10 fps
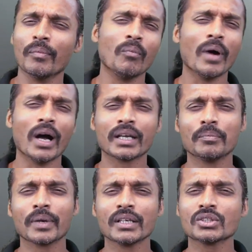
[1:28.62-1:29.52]

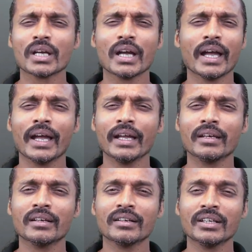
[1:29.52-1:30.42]
marketplace
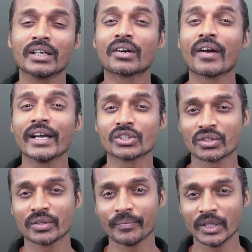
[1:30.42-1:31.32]
and he crashed.